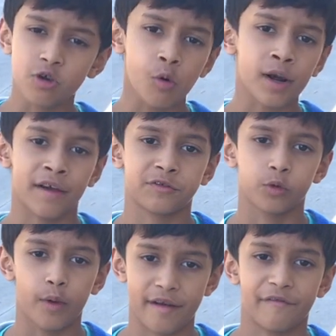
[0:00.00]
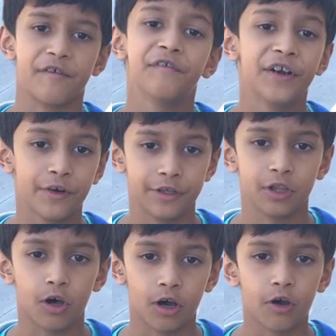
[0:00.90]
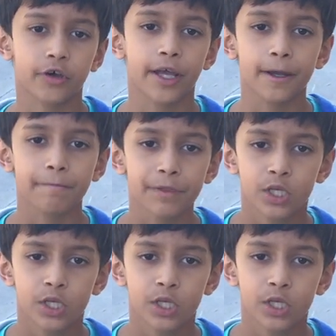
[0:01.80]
you won't have to wait for very long, okay?